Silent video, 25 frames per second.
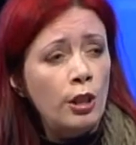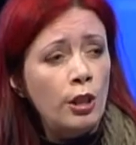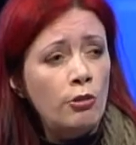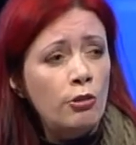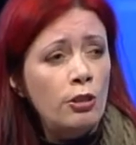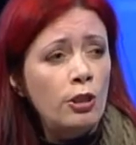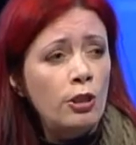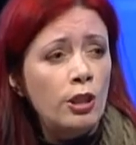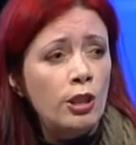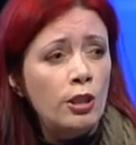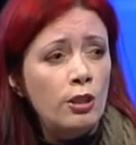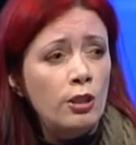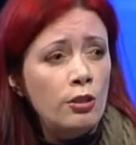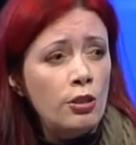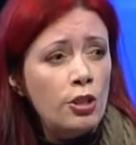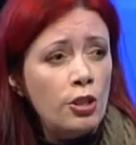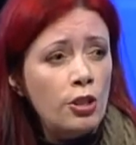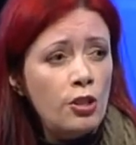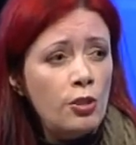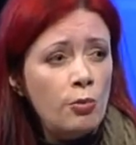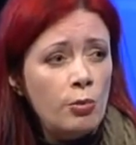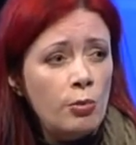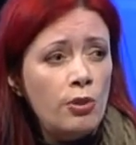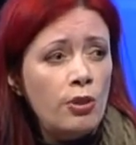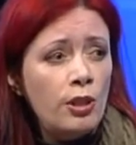And really,
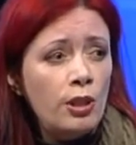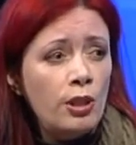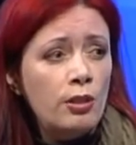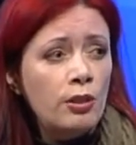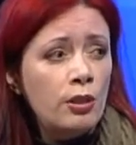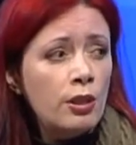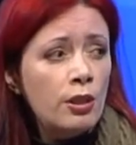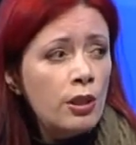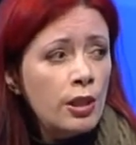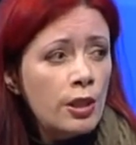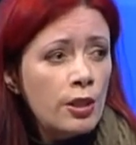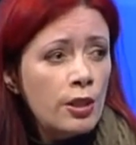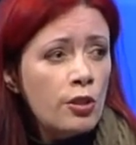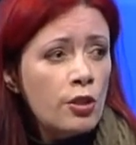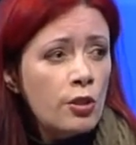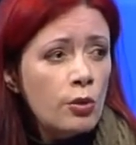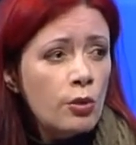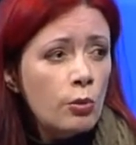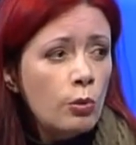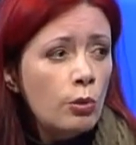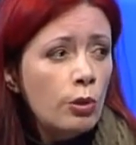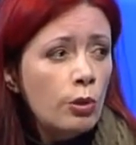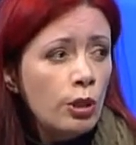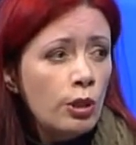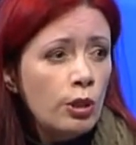just within
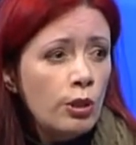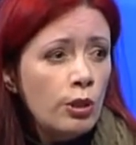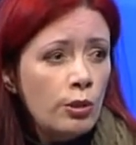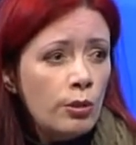Glasgow,